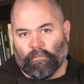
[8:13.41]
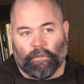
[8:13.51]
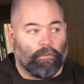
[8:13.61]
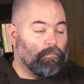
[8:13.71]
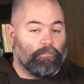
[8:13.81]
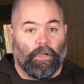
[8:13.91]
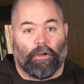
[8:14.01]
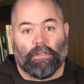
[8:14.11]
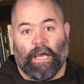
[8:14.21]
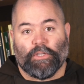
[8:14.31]
Whether it be our
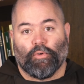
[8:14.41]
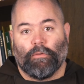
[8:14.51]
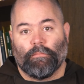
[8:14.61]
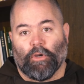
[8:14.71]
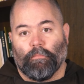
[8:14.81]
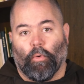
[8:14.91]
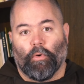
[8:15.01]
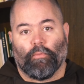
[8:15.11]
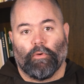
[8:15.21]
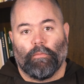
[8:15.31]
classrooms, our
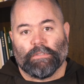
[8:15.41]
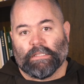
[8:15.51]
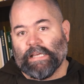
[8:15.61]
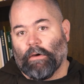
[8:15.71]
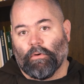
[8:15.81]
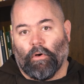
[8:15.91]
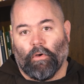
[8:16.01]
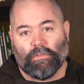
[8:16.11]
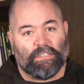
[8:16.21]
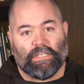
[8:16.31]
boardrooms, the town
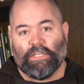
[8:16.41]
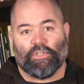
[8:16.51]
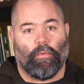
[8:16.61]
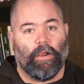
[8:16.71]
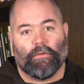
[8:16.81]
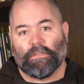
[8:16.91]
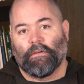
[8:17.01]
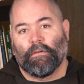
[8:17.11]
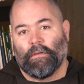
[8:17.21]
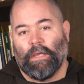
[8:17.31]
halls, the city squares.
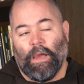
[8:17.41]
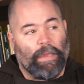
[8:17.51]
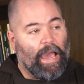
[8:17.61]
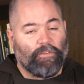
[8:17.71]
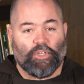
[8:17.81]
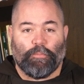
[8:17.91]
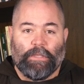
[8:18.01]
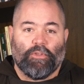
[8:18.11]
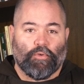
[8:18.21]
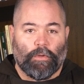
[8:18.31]
And we have to
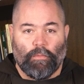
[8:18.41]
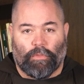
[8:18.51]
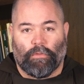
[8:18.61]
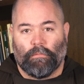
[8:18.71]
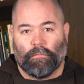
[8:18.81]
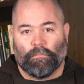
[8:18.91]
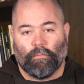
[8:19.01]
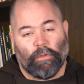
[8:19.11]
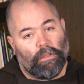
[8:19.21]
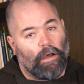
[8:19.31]
speak the truth
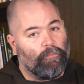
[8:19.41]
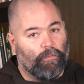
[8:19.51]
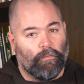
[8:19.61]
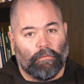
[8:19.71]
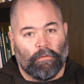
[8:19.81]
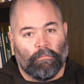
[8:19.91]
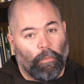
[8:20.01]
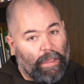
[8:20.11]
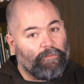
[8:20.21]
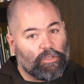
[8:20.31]
with love, but
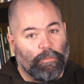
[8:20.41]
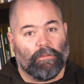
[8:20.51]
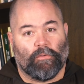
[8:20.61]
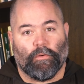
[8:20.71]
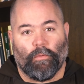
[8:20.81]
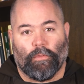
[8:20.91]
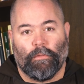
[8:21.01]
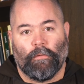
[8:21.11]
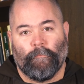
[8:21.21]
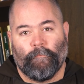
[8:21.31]
we have to speak the
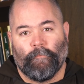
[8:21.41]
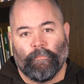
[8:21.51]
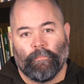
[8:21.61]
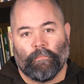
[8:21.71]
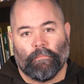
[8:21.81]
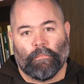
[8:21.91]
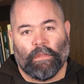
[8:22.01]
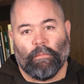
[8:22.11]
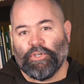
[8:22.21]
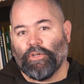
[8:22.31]
truth.
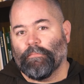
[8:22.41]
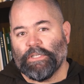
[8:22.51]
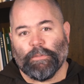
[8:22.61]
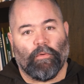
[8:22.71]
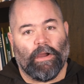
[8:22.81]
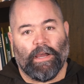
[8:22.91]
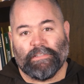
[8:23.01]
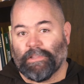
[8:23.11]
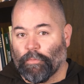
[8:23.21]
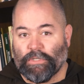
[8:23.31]
And we shouldn't be
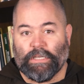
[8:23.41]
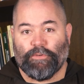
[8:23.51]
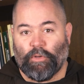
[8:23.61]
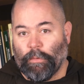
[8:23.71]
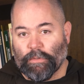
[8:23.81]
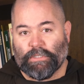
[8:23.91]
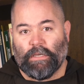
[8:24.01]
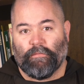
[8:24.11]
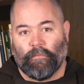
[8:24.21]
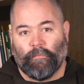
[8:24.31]
surprised at the reception we
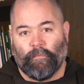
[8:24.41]
receive.